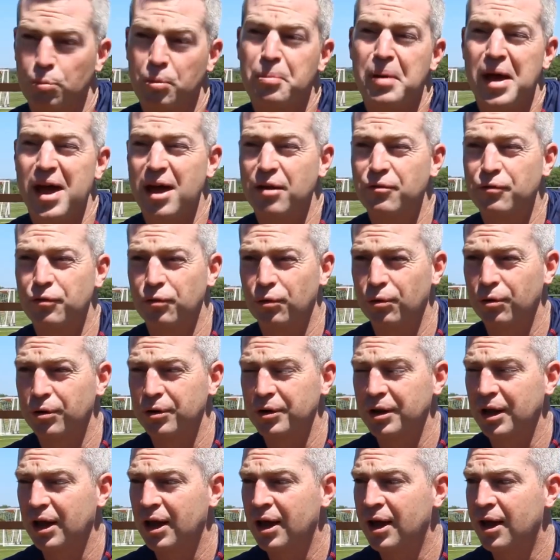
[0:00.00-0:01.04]
prepared for it.
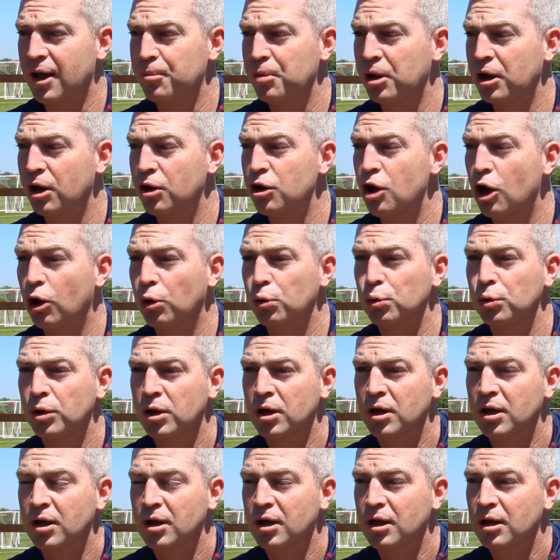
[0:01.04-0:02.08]
And I know
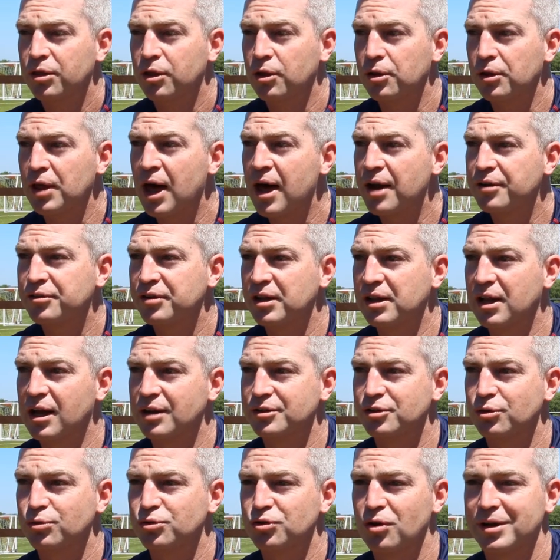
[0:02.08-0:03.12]
the hardest thing
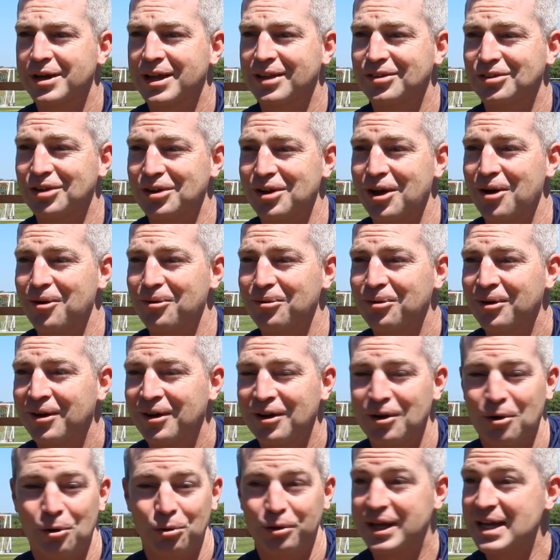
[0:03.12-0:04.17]
last year was trying to get to know
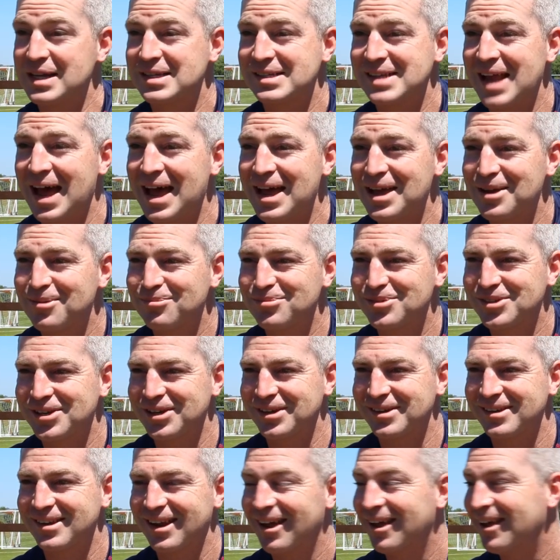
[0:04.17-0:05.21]
all the kids' names
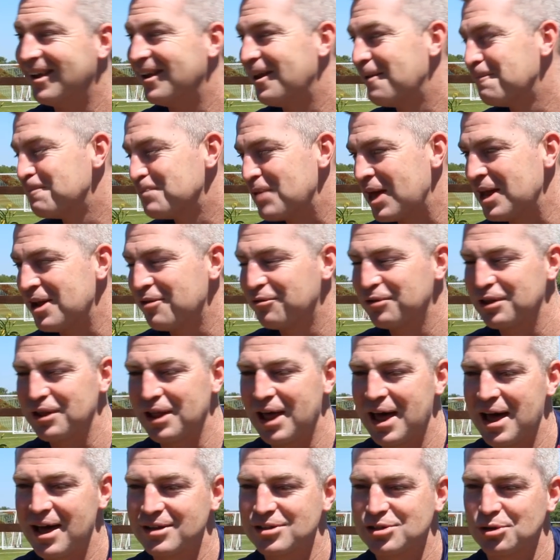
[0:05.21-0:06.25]
and everything
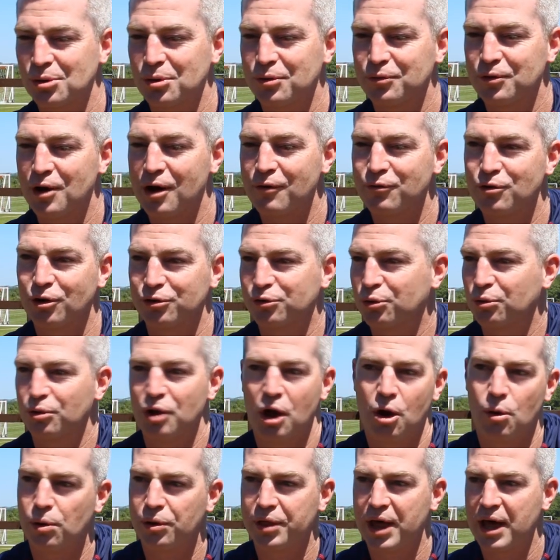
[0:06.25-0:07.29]
like that. So I've got to
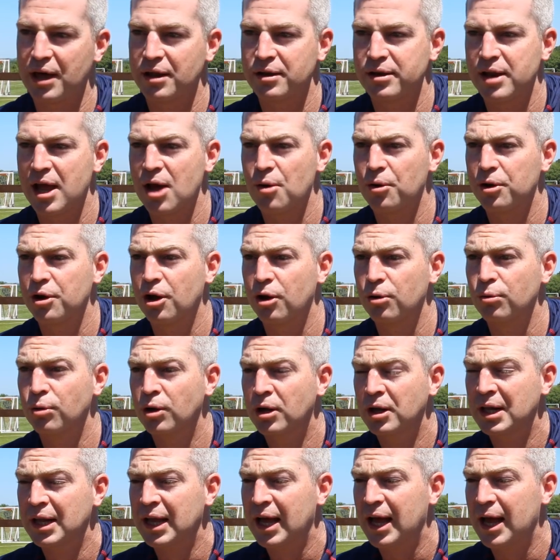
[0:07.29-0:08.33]
know all that, and now I know
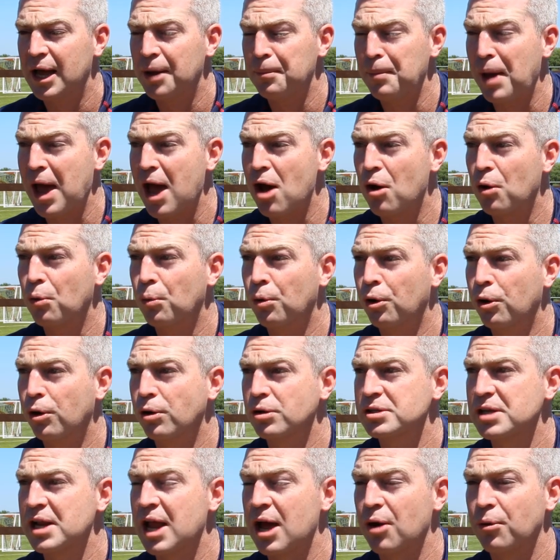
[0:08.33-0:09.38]
how it
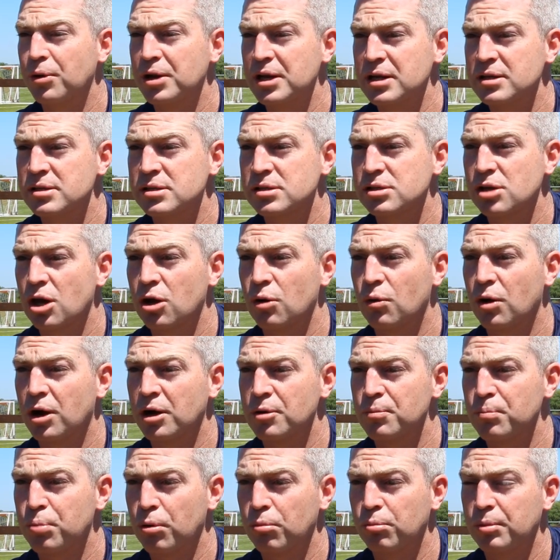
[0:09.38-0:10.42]
works and how it is. So I
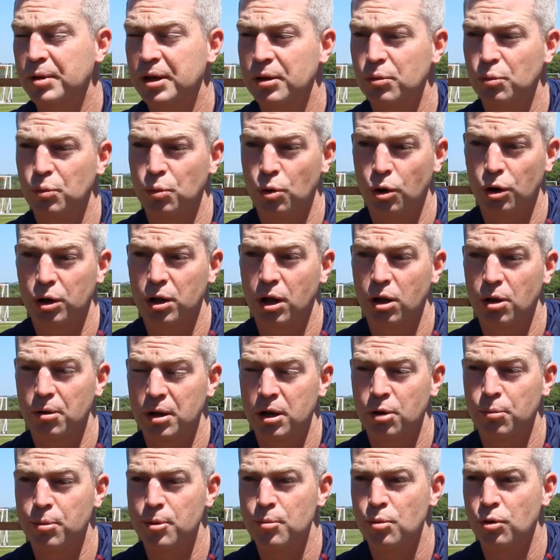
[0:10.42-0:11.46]
can probably work a
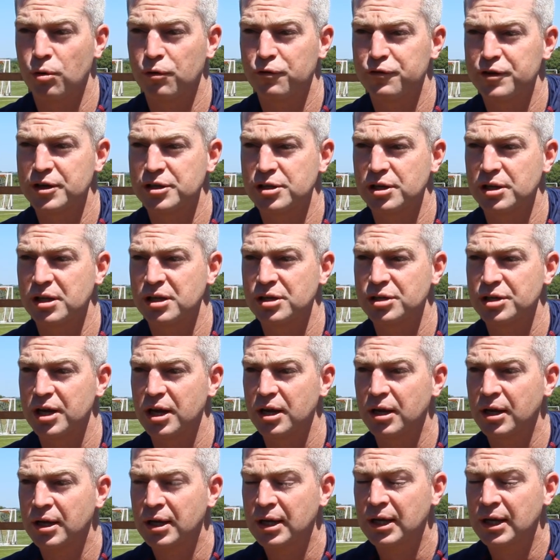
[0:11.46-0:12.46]
little bit more efficient this year